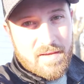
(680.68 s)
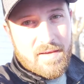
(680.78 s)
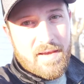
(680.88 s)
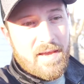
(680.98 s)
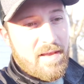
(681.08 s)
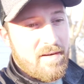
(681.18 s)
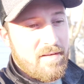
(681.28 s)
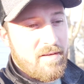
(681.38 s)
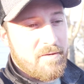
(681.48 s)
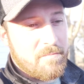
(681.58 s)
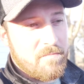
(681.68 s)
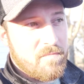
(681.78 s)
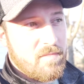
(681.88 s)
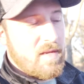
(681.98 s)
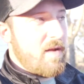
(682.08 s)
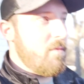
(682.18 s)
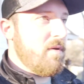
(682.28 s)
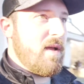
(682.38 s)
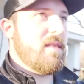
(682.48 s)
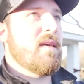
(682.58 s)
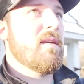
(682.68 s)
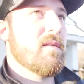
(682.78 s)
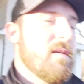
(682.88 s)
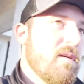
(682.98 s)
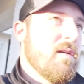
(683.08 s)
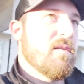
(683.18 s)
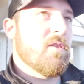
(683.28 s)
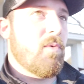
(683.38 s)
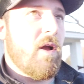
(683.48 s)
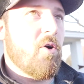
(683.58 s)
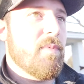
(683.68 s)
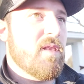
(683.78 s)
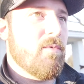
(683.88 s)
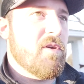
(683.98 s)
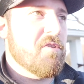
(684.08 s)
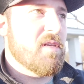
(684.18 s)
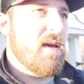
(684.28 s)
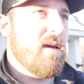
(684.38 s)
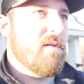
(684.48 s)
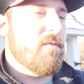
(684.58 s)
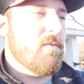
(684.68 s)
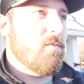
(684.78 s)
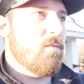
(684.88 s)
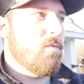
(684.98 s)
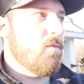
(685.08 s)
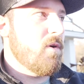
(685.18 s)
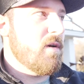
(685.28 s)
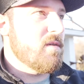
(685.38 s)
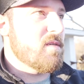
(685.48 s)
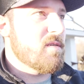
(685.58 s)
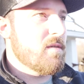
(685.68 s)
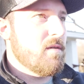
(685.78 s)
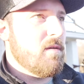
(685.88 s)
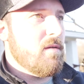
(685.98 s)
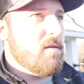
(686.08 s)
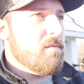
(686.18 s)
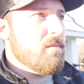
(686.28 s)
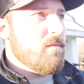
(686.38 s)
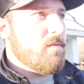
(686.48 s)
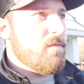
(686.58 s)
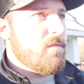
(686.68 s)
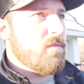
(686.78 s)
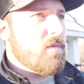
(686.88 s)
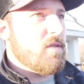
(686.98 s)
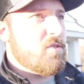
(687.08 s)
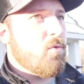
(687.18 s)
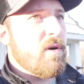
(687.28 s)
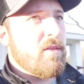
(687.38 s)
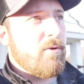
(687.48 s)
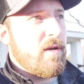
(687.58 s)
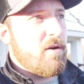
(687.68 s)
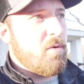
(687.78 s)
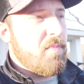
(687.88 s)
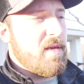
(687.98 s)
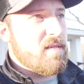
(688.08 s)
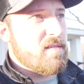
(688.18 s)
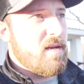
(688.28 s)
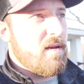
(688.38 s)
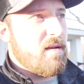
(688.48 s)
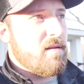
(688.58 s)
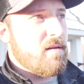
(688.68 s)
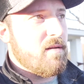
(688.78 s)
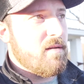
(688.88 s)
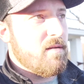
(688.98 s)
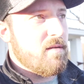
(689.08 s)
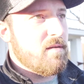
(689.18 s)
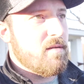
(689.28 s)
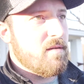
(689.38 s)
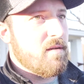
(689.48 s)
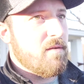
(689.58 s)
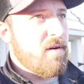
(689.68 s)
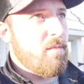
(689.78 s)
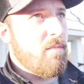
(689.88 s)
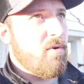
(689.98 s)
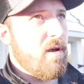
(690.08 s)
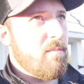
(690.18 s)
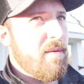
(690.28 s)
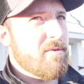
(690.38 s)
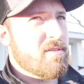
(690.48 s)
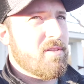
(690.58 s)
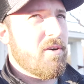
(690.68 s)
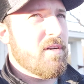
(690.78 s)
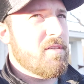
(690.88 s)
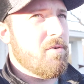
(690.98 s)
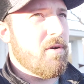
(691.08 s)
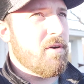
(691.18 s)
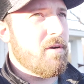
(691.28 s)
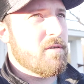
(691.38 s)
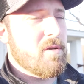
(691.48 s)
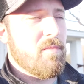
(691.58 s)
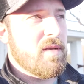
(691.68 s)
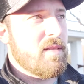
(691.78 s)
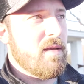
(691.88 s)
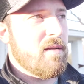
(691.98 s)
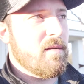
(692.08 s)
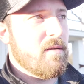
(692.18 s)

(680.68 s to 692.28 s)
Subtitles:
And I think the Ryobi that we used to have was 2,300 psi. If I remember right, maybe it was 3,200 or something like that.